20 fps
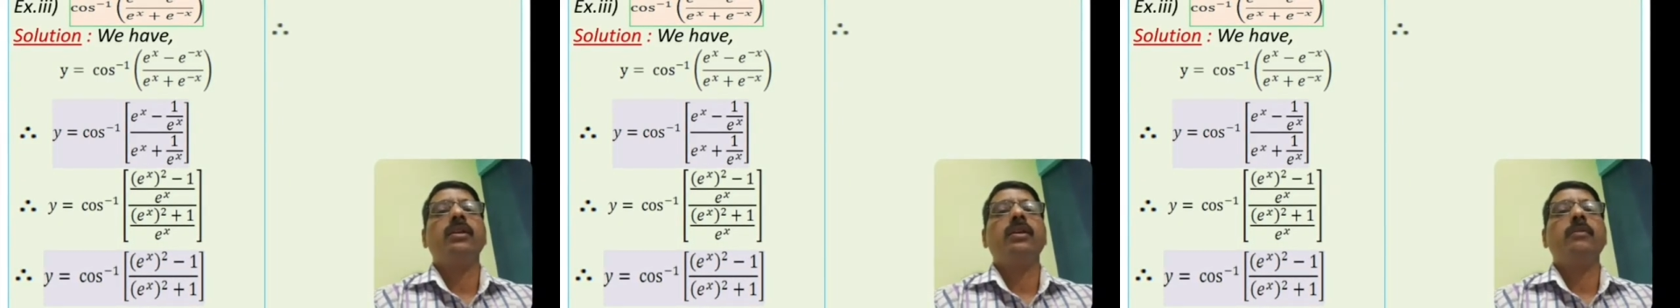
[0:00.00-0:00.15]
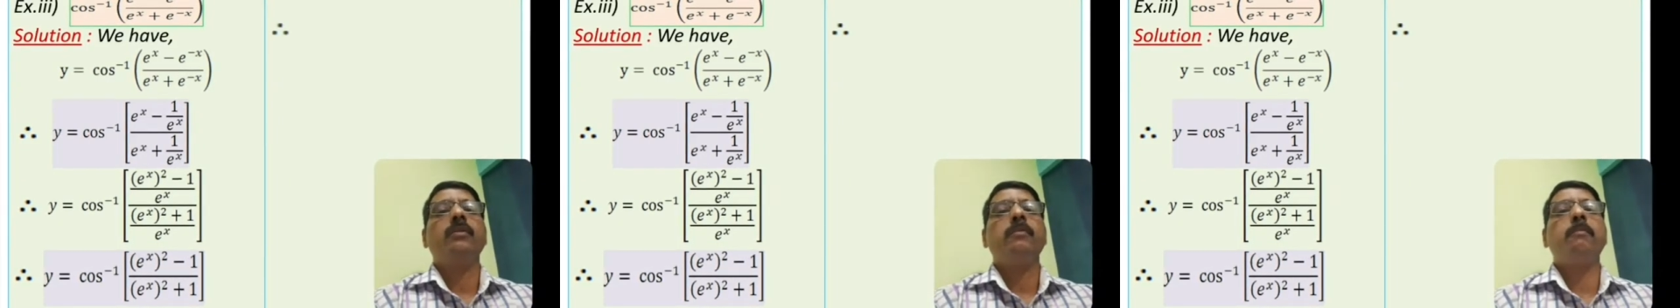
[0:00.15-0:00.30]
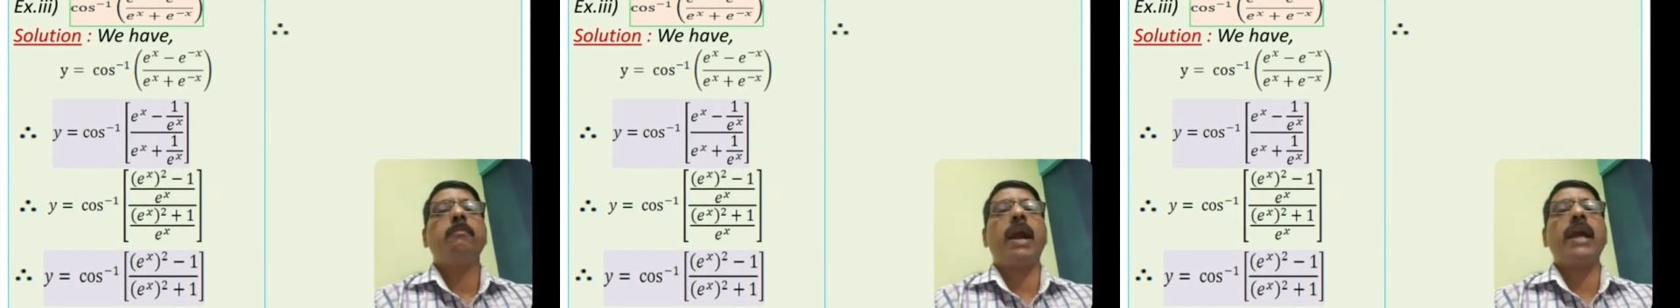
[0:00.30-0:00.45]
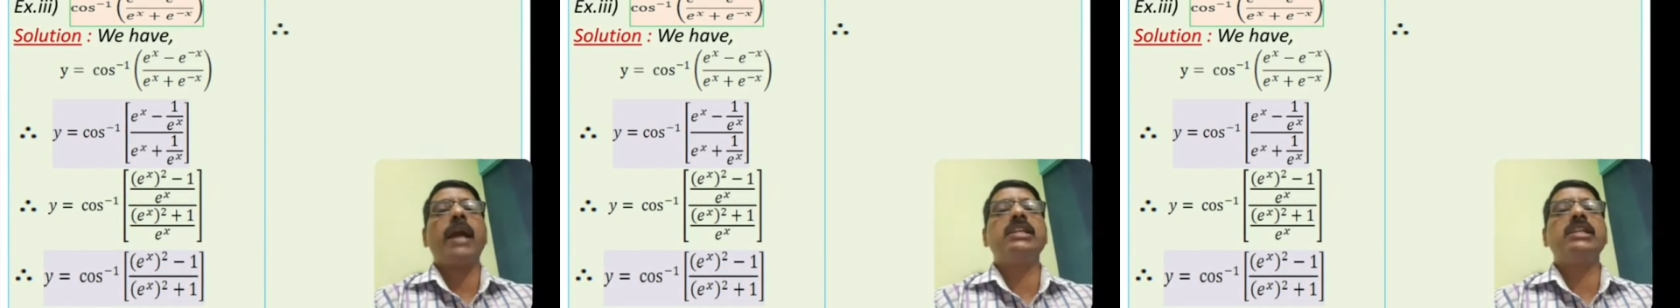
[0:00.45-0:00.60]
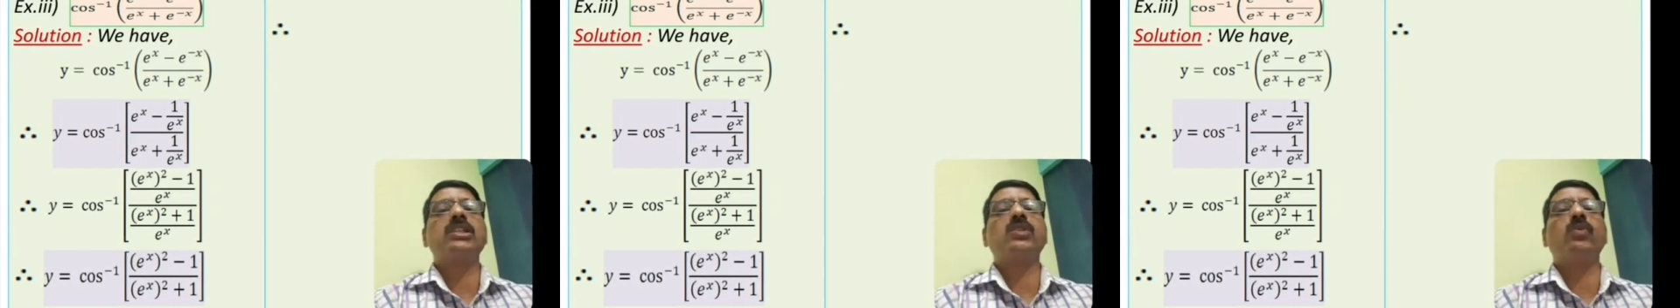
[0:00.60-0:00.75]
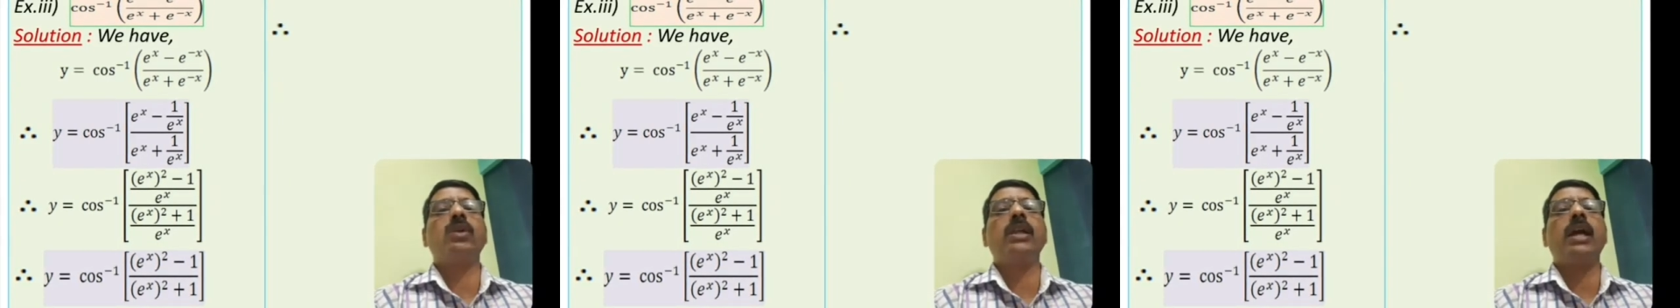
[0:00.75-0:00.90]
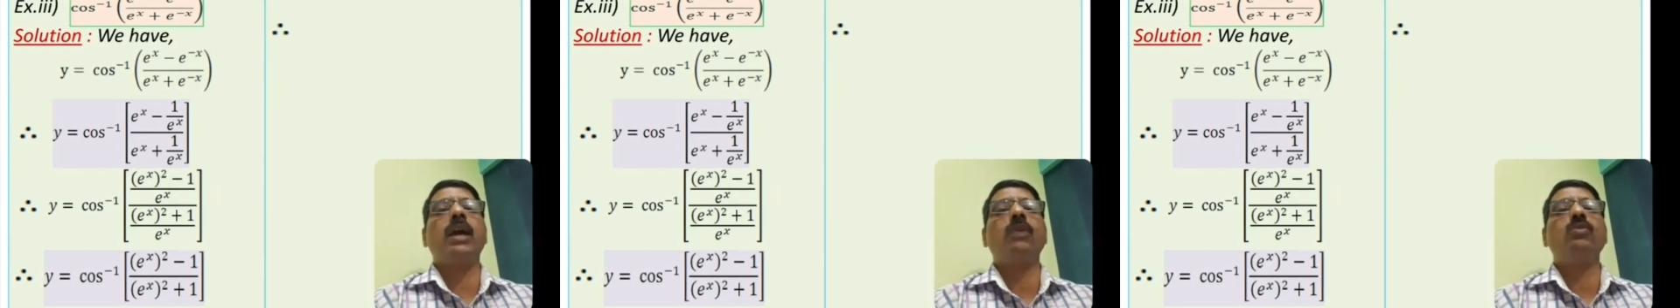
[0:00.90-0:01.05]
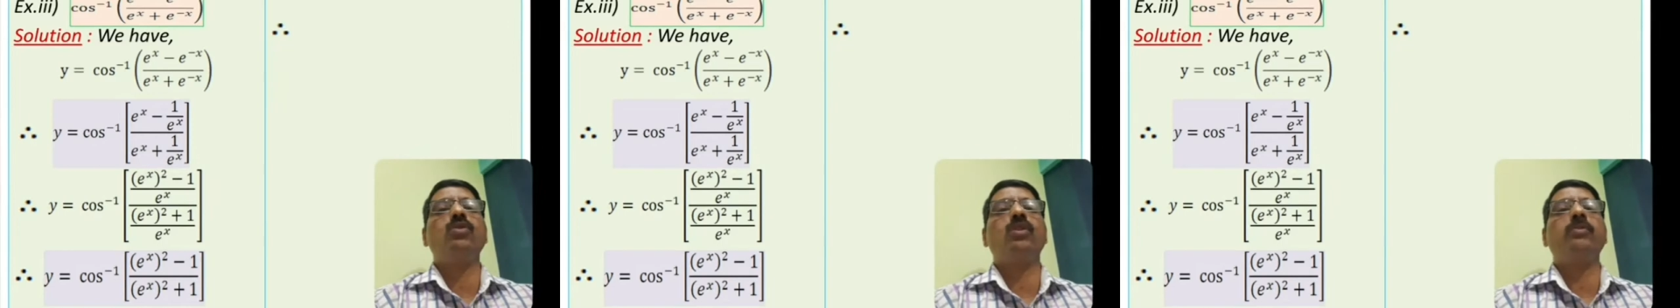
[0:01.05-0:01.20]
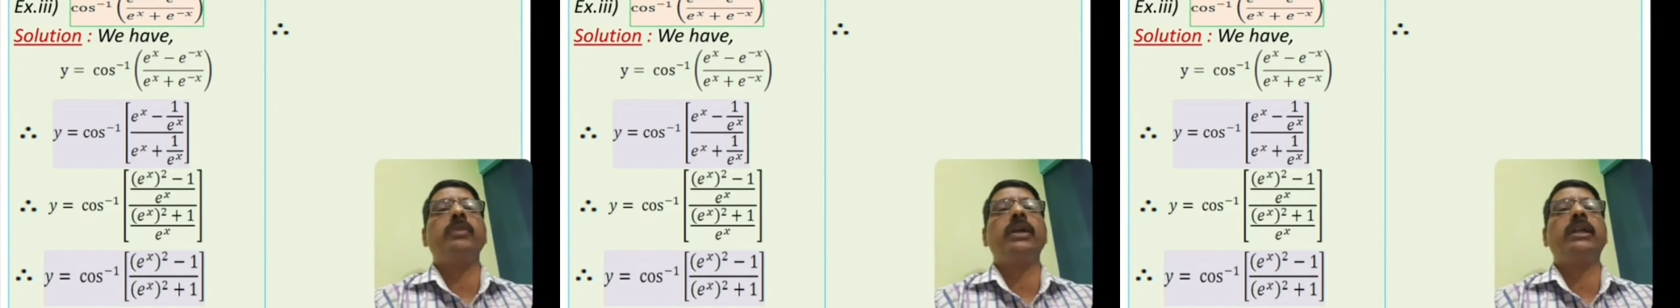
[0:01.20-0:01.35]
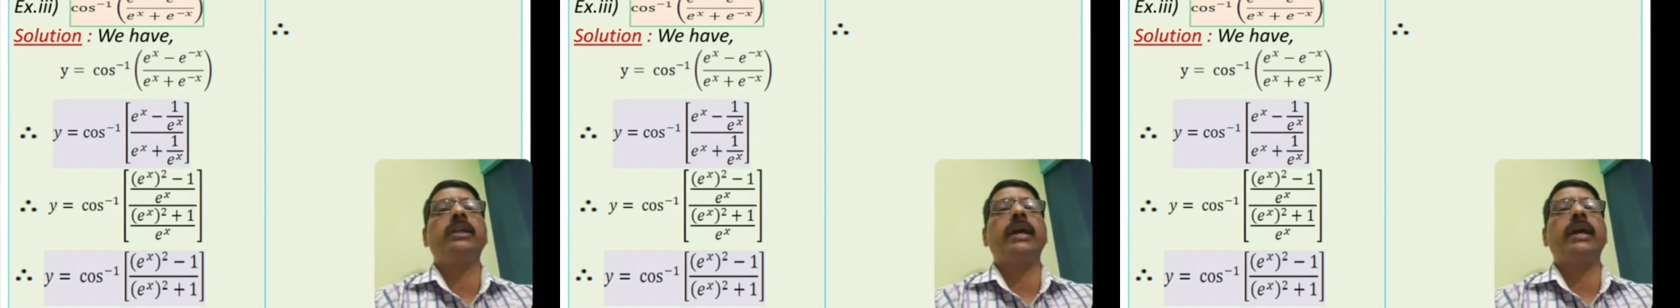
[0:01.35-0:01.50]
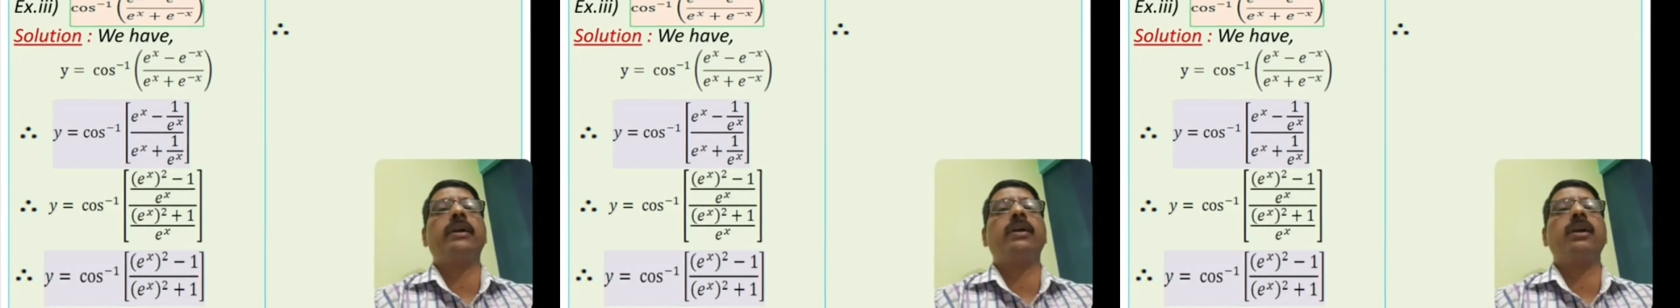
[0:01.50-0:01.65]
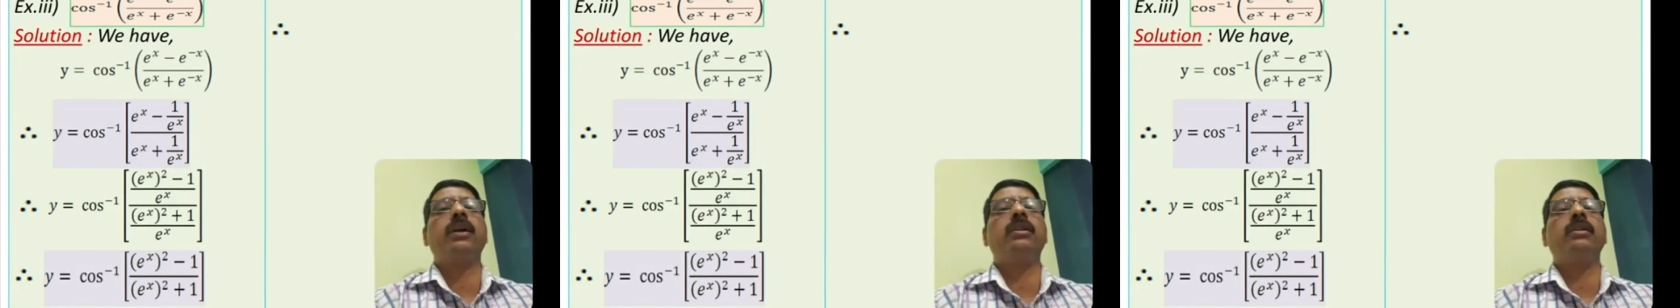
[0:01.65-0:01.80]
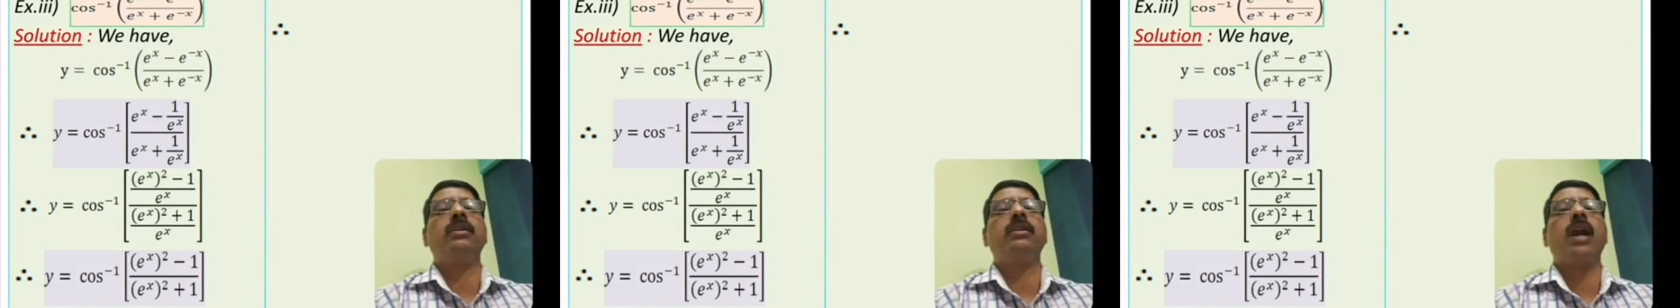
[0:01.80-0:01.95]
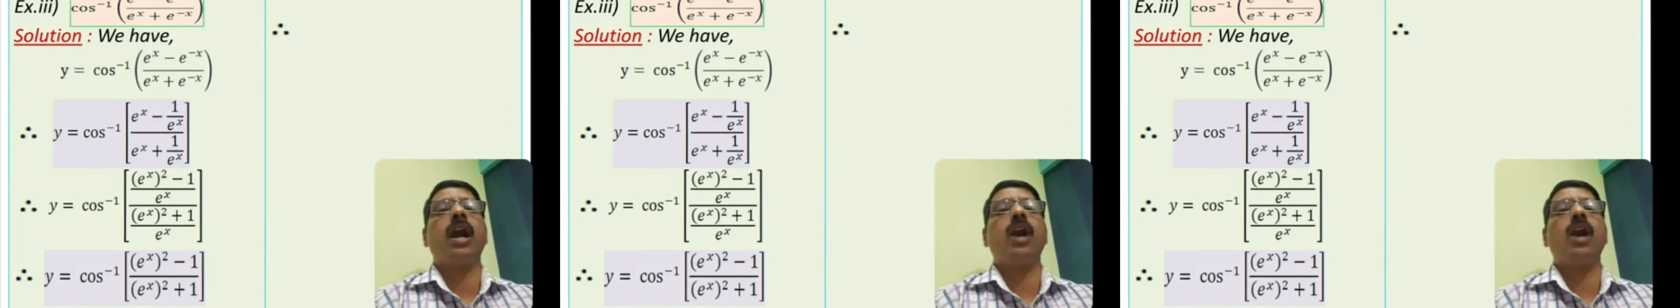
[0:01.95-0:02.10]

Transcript: minus 1 have to be taken